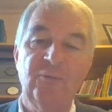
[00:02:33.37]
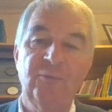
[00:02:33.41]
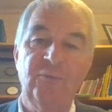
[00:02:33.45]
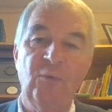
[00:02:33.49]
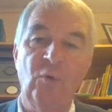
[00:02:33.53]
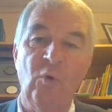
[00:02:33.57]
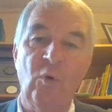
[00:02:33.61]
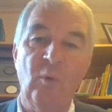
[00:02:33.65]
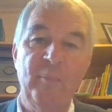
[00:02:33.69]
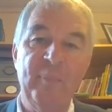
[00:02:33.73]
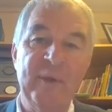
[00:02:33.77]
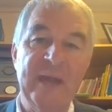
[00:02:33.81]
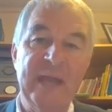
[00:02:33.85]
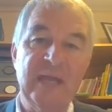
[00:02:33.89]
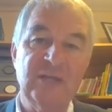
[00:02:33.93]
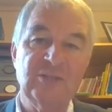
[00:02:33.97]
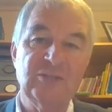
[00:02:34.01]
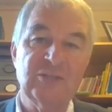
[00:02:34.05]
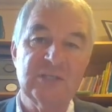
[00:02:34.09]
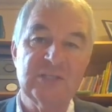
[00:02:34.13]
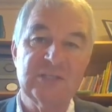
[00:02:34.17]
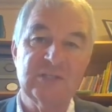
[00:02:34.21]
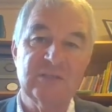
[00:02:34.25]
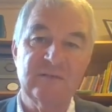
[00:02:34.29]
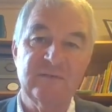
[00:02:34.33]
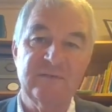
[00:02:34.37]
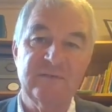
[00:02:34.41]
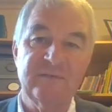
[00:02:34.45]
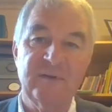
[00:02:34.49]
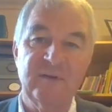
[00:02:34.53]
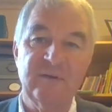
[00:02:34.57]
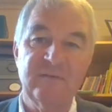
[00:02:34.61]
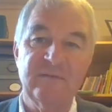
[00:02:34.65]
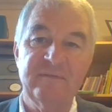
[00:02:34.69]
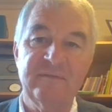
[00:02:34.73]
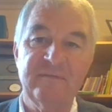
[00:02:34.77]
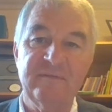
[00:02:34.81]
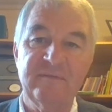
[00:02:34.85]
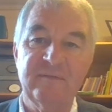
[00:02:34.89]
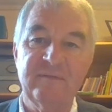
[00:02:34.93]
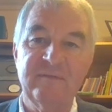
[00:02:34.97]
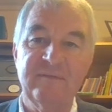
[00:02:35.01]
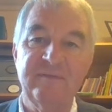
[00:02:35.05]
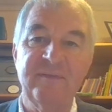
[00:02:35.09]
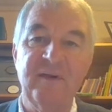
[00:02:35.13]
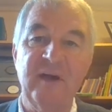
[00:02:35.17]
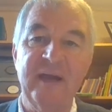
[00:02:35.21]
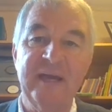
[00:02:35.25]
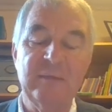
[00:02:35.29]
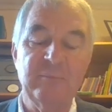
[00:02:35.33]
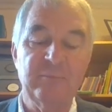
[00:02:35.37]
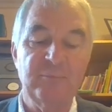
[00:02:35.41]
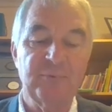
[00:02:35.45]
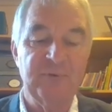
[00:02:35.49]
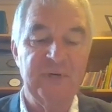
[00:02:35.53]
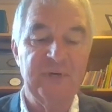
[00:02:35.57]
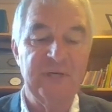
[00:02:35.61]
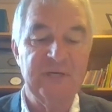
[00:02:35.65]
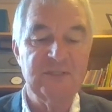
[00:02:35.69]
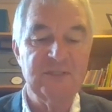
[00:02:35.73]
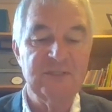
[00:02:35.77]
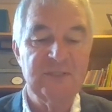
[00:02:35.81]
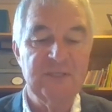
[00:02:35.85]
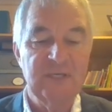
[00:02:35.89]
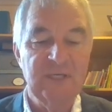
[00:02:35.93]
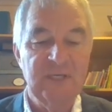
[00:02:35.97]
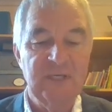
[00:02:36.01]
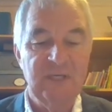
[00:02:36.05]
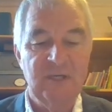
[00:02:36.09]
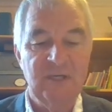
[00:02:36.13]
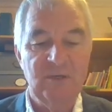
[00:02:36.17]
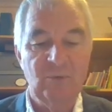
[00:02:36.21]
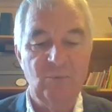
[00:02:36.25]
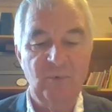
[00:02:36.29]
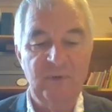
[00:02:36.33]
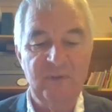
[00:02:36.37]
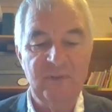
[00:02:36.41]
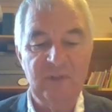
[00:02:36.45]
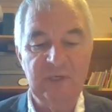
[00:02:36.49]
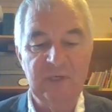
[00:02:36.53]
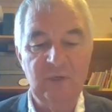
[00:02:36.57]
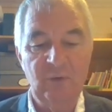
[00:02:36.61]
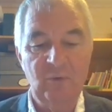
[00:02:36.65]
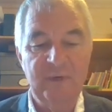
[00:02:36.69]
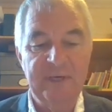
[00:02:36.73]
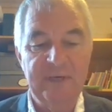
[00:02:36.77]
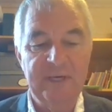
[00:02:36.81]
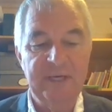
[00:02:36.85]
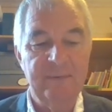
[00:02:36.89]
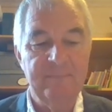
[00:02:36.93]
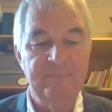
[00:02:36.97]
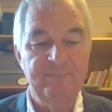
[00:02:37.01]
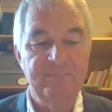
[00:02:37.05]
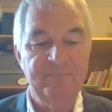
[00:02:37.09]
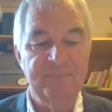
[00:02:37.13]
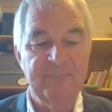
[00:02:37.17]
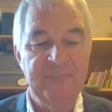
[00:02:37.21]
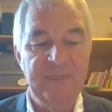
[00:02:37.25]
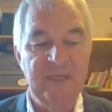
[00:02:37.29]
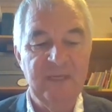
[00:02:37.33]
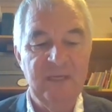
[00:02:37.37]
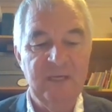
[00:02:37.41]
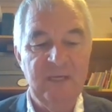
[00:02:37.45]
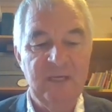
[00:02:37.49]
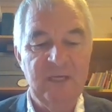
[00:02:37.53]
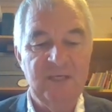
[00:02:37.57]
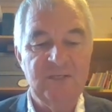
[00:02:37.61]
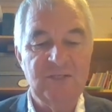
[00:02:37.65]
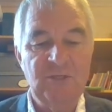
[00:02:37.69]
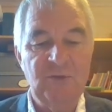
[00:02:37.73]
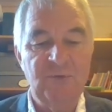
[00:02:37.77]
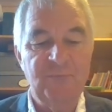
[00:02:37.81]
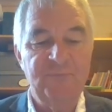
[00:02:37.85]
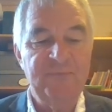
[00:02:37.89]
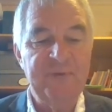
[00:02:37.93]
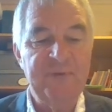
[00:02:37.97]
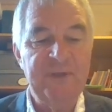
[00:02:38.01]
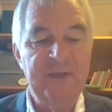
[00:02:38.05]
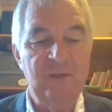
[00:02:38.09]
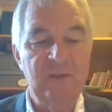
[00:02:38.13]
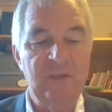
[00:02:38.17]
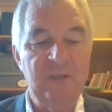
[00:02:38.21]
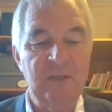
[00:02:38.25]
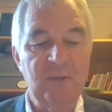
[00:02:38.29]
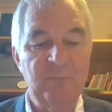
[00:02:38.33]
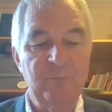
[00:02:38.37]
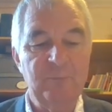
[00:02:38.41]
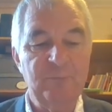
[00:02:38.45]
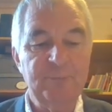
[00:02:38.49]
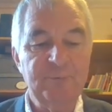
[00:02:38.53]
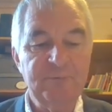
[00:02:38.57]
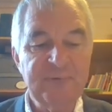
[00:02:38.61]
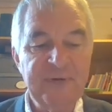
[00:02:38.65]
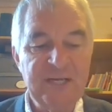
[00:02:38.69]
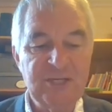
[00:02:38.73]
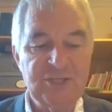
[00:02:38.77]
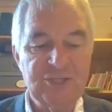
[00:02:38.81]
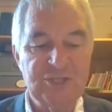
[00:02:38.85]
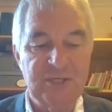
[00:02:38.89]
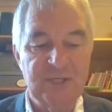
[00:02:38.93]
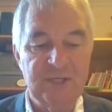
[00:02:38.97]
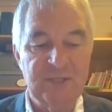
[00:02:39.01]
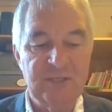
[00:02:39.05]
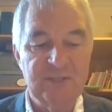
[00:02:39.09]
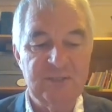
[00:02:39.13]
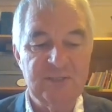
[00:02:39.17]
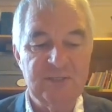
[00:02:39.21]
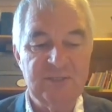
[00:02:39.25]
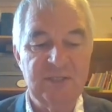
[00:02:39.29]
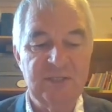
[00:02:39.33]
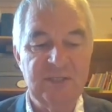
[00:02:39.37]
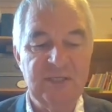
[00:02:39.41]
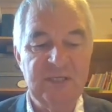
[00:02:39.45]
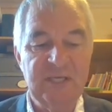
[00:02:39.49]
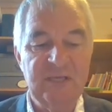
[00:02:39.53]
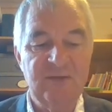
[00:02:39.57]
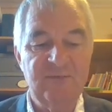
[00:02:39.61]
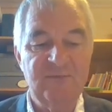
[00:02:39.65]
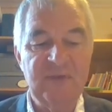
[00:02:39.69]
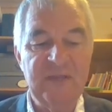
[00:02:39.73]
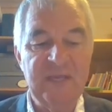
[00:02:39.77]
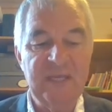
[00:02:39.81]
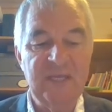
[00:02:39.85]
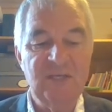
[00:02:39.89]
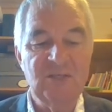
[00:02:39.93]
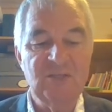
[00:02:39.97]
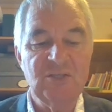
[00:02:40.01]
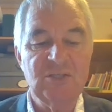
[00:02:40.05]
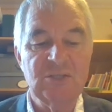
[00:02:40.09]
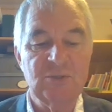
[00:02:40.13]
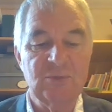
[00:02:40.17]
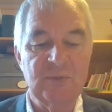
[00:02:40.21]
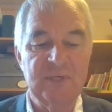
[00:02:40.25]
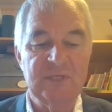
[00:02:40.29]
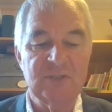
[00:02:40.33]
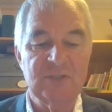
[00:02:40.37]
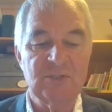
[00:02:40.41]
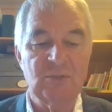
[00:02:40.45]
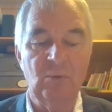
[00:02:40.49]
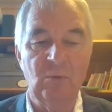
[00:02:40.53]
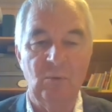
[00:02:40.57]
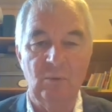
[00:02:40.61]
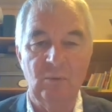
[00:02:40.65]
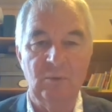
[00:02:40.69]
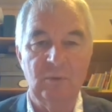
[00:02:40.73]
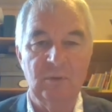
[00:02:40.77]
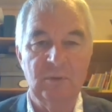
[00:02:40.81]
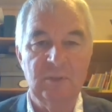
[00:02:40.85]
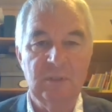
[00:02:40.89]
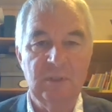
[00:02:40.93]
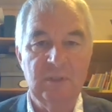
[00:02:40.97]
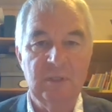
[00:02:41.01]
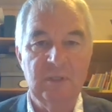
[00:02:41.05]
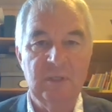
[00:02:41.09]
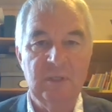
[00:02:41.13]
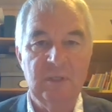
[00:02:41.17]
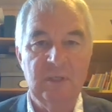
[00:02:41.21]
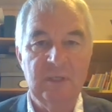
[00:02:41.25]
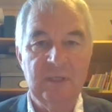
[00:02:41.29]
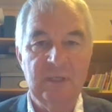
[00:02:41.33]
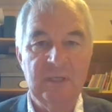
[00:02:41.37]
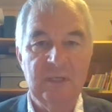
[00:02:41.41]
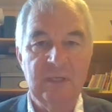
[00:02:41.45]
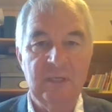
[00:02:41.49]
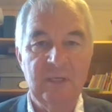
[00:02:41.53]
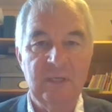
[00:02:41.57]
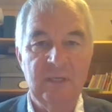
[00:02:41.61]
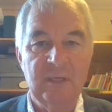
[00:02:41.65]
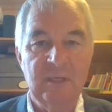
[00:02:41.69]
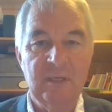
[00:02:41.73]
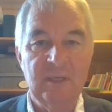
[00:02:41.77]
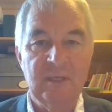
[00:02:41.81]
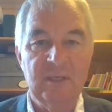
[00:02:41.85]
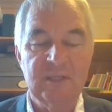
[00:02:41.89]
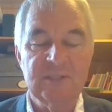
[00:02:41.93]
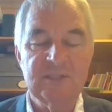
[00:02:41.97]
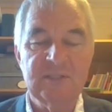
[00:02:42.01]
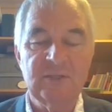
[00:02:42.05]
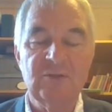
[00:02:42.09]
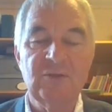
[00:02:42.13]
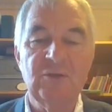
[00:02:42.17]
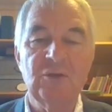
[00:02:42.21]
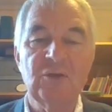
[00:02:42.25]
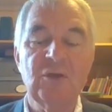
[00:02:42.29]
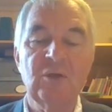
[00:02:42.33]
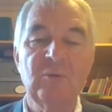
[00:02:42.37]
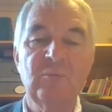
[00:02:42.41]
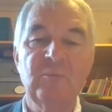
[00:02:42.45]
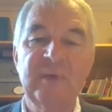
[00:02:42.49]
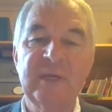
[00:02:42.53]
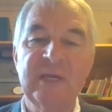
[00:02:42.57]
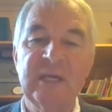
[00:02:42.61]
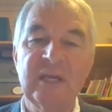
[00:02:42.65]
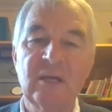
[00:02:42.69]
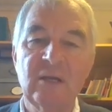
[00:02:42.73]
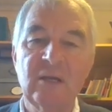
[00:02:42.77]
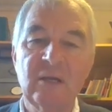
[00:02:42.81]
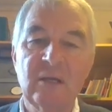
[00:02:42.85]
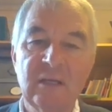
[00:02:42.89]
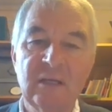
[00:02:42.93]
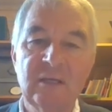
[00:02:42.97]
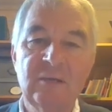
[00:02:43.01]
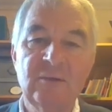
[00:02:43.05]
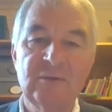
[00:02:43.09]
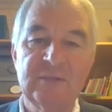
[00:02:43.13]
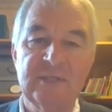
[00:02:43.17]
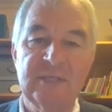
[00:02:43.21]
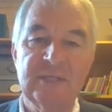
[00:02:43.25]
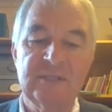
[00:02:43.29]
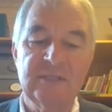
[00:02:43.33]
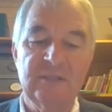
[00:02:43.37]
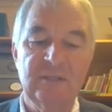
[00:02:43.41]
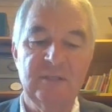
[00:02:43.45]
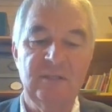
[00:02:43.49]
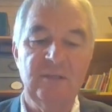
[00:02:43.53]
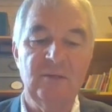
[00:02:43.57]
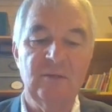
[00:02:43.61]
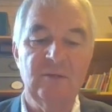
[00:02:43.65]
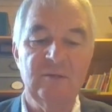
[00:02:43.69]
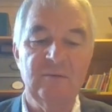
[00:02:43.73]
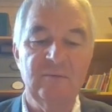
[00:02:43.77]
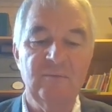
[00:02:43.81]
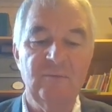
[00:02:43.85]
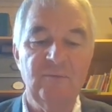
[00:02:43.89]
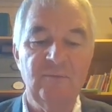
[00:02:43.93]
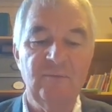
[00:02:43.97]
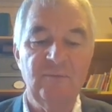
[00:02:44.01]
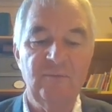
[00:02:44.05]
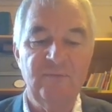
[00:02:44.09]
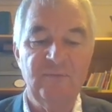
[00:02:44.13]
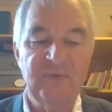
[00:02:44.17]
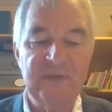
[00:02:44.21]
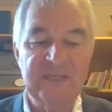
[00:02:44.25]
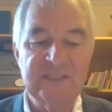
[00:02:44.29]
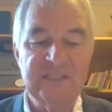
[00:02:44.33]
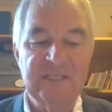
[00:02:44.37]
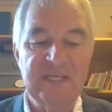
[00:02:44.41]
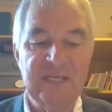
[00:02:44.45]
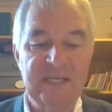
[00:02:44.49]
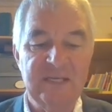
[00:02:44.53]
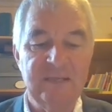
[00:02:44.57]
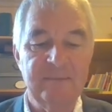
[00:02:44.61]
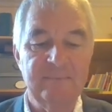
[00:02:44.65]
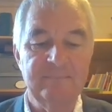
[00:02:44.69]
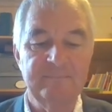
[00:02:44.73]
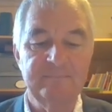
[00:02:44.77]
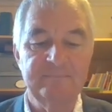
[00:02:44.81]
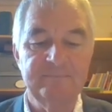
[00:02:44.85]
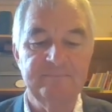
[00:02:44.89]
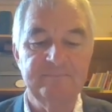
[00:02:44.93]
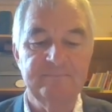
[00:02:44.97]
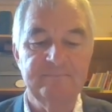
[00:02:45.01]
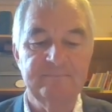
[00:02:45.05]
4 pages of fine print with a lawyer. Do you feel pressure to give into it all so that you can be included, you can fit in?